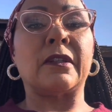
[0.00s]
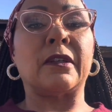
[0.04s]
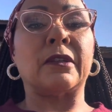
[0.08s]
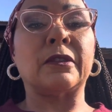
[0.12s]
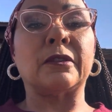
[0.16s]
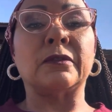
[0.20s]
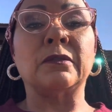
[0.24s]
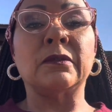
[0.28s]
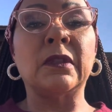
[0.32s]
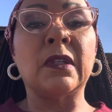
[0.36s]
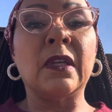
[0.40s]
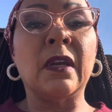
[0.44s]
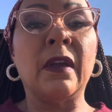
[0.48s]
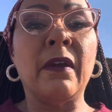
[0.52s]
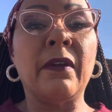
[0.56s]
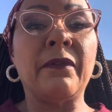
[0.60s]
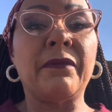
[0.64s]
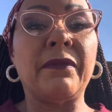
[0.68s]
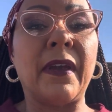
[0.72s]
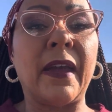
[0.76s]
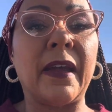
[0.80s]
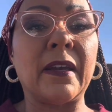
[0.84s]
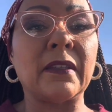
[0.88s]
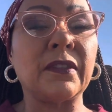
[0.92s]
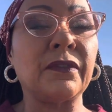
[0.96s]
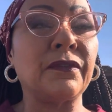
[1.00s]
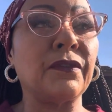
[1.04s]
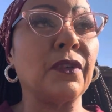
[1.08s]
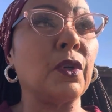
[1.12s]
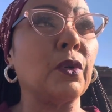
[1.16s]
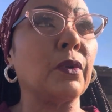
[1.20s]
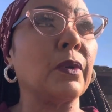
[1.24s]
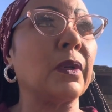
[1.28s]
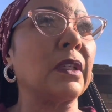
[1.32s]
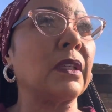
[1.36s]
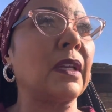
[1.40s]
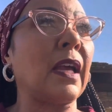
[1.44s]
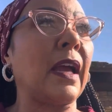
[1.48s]
So fast
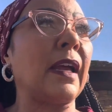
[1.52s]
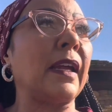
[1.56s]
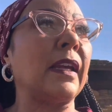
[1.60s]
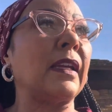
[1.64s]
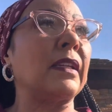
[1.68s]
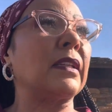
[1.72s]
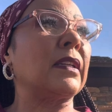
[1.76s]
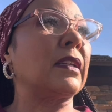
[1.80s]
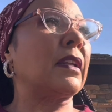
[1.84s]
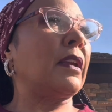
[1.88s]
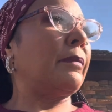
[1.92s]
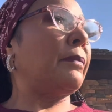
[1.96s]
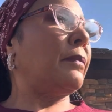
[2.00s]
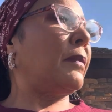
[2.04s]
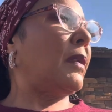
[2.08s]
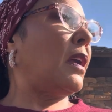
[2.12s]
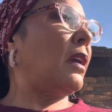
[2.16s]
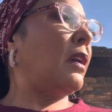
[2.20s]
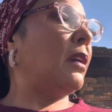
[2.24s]
forward, I ended up